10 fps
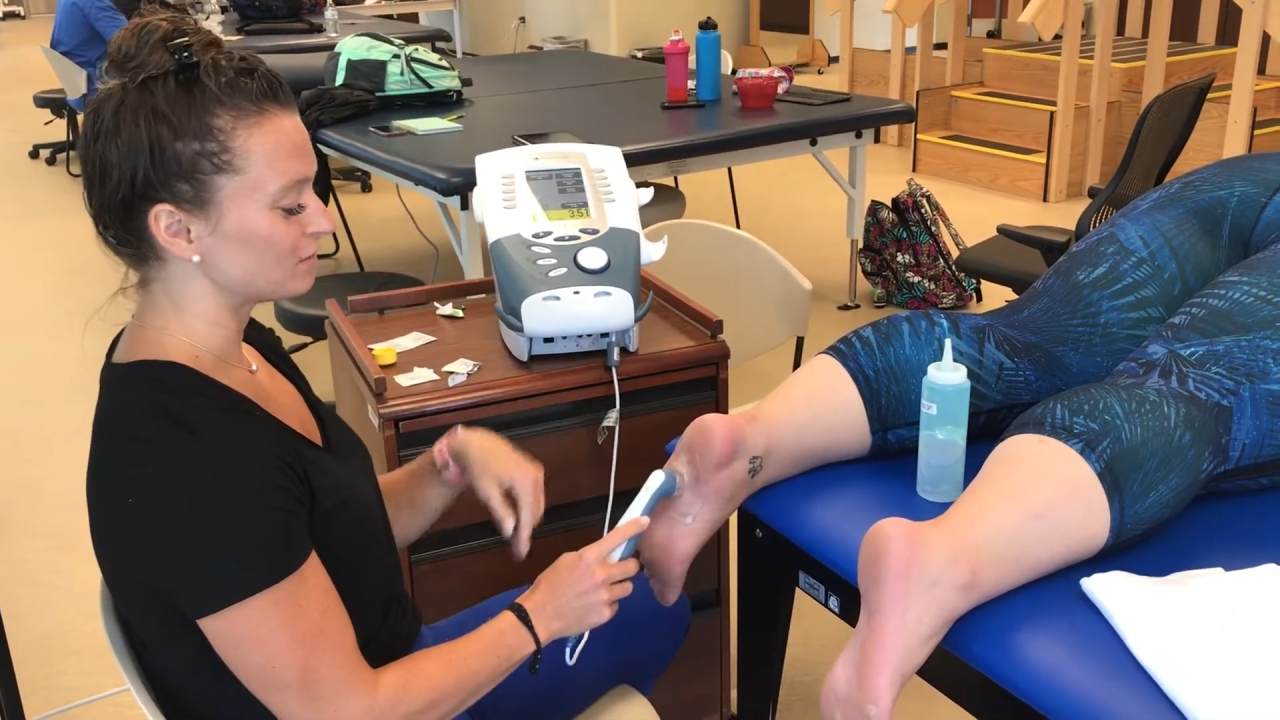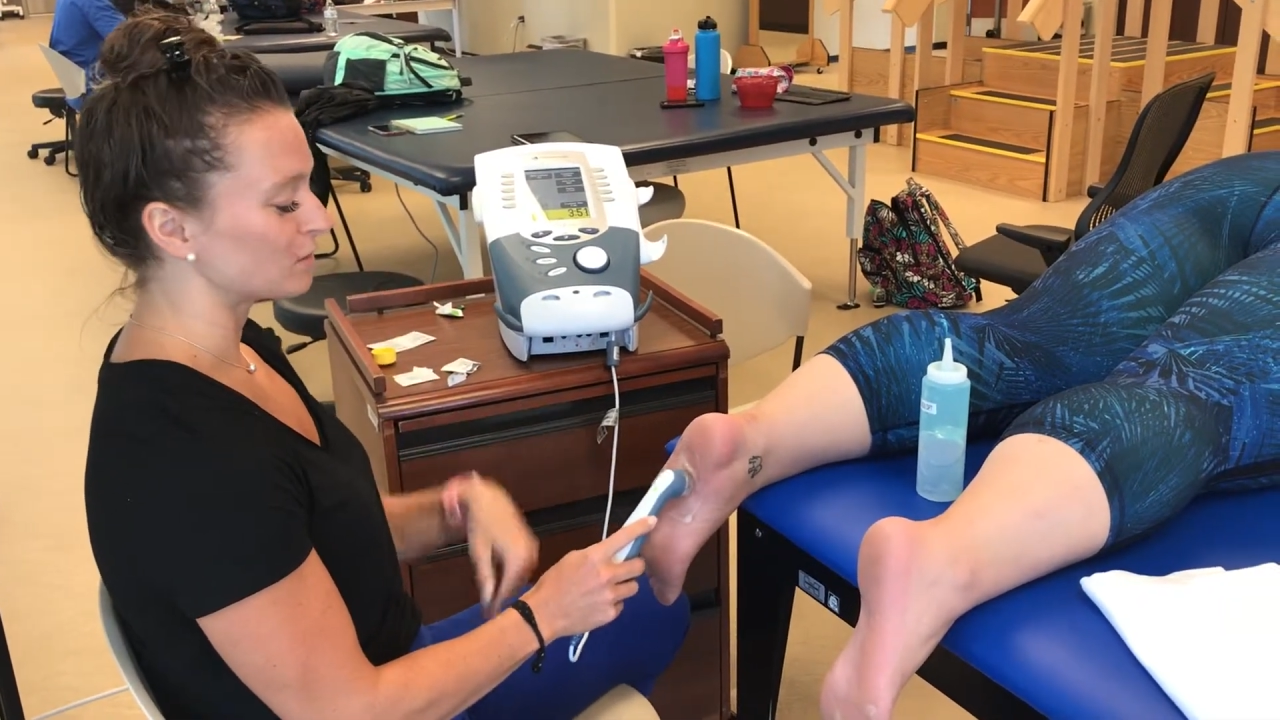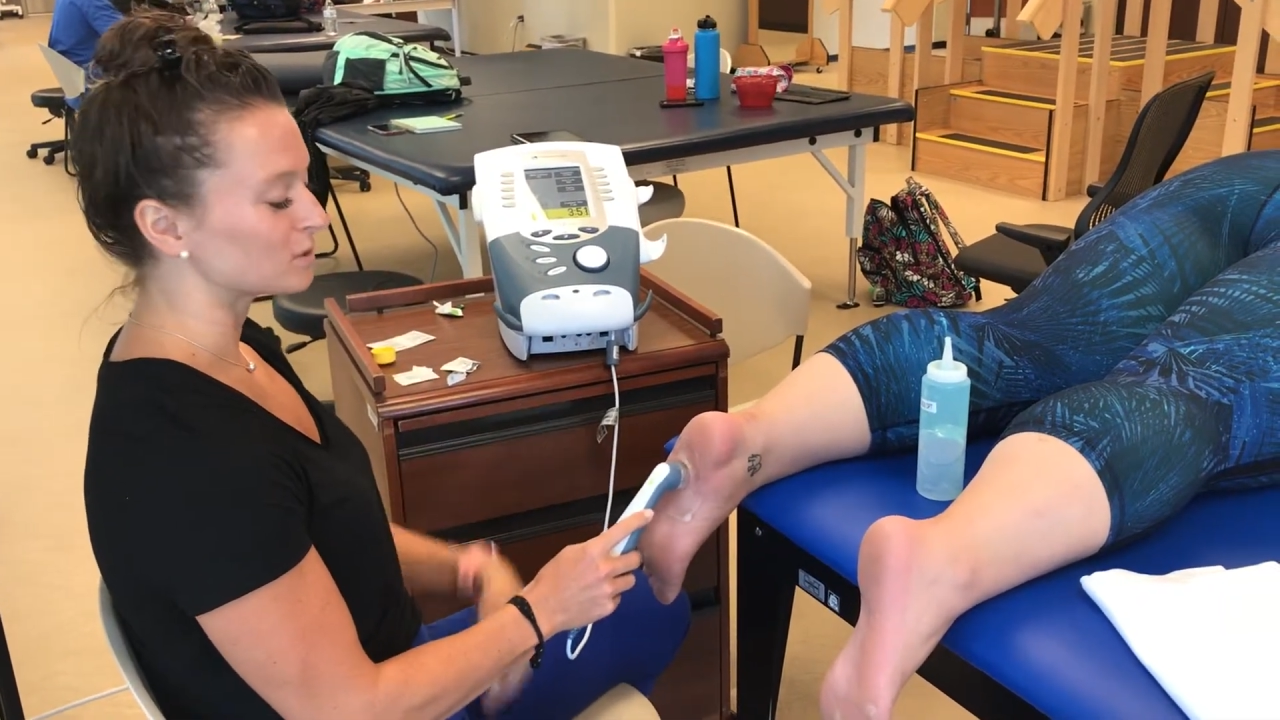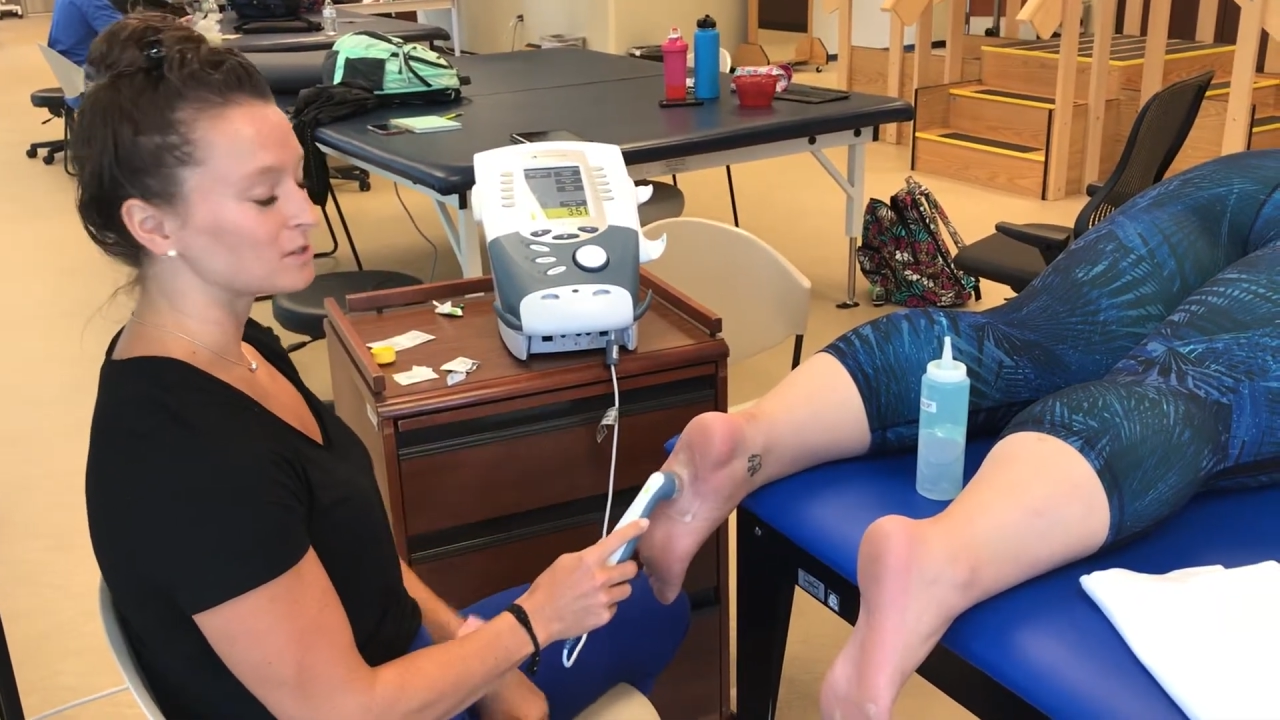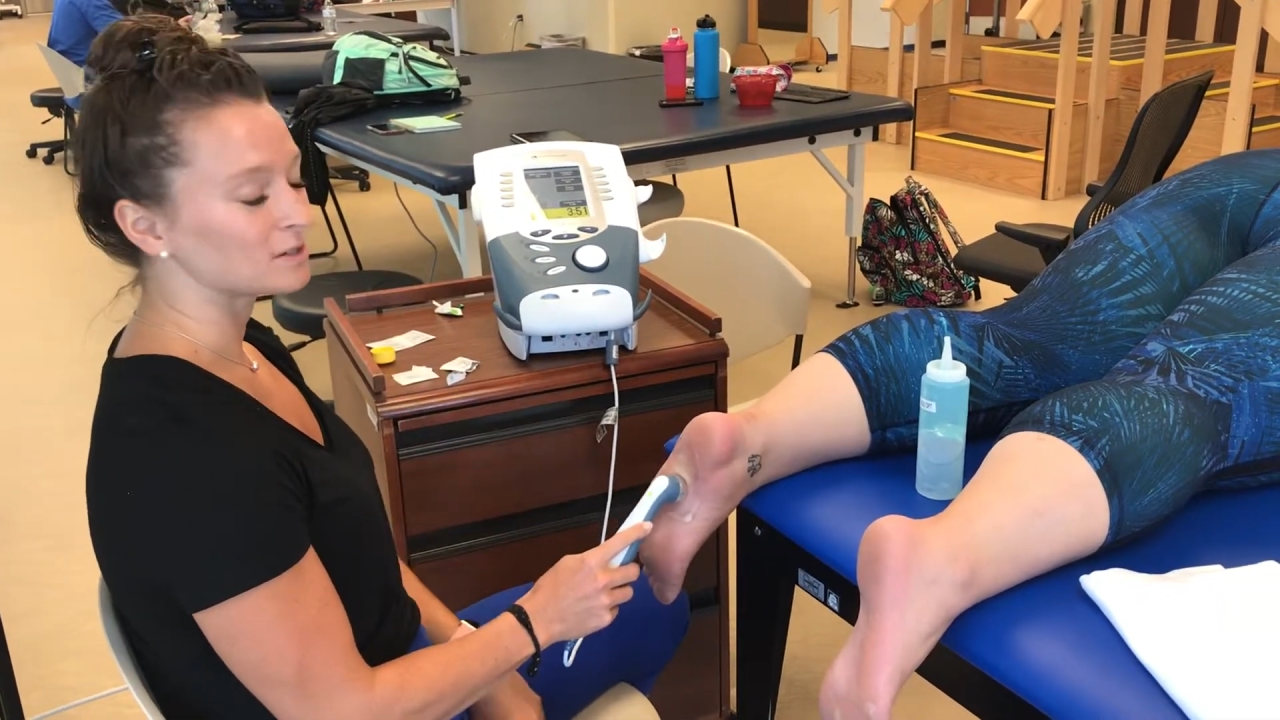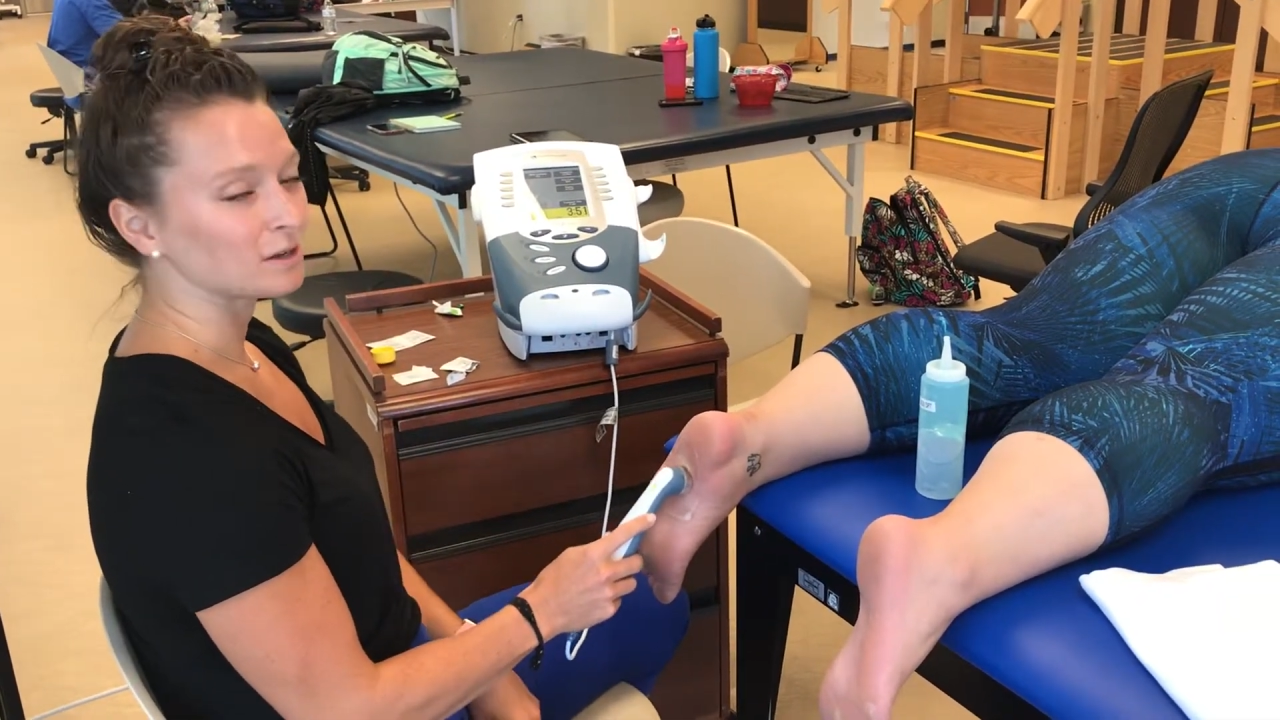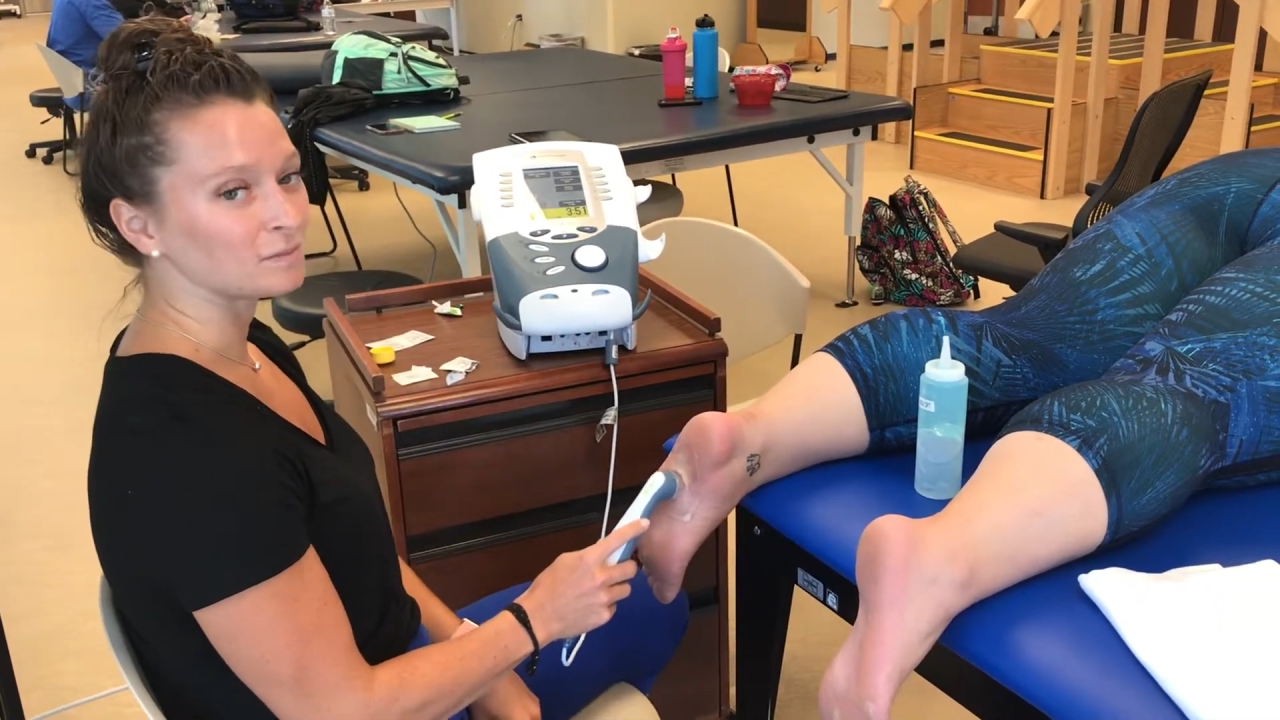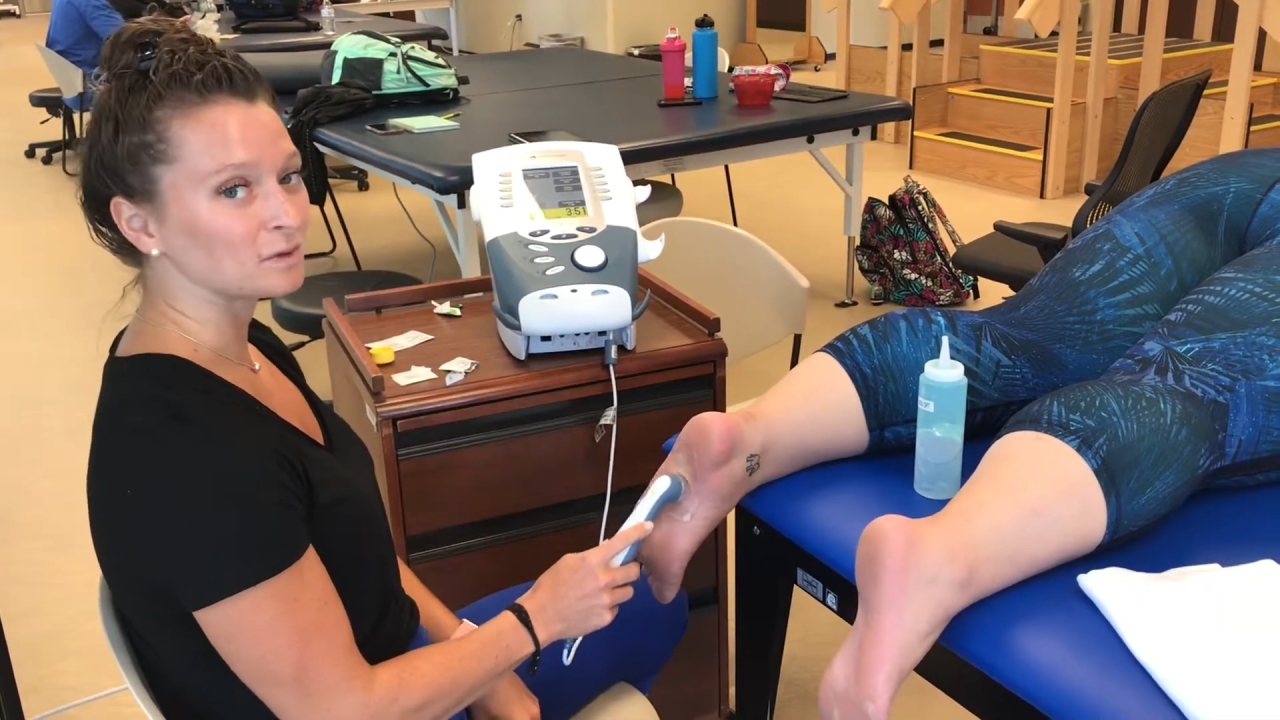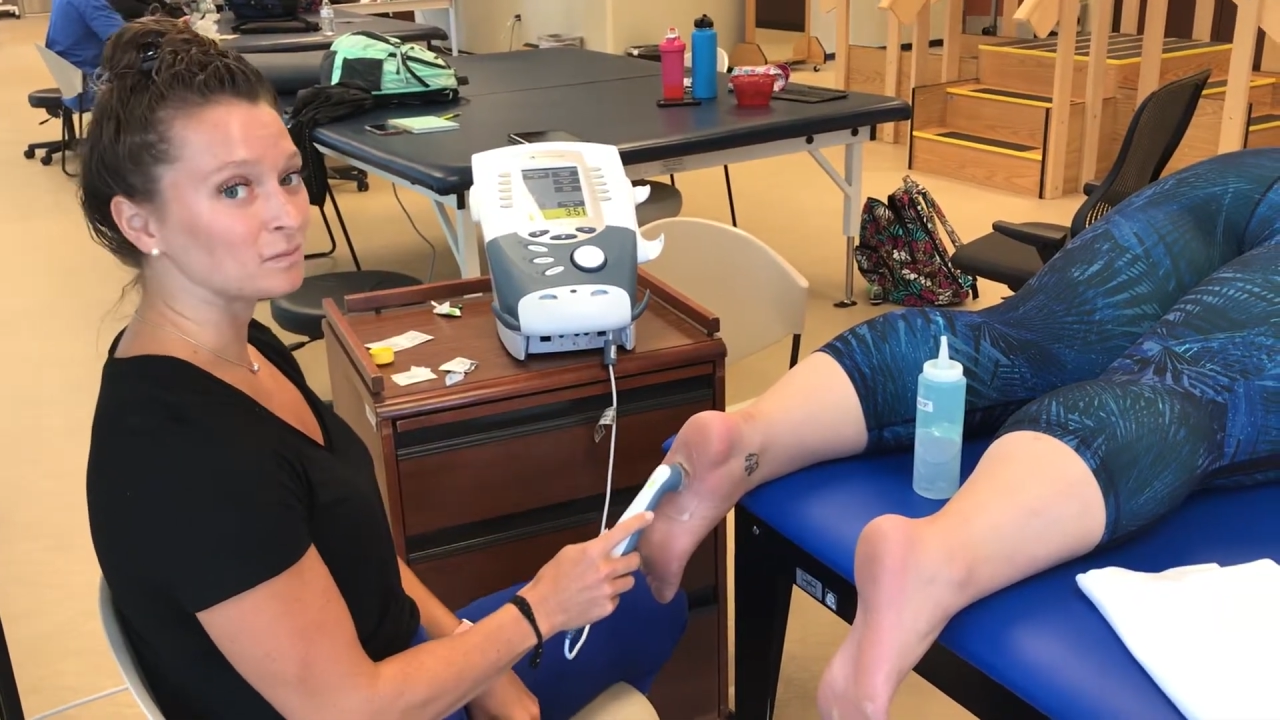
focusing on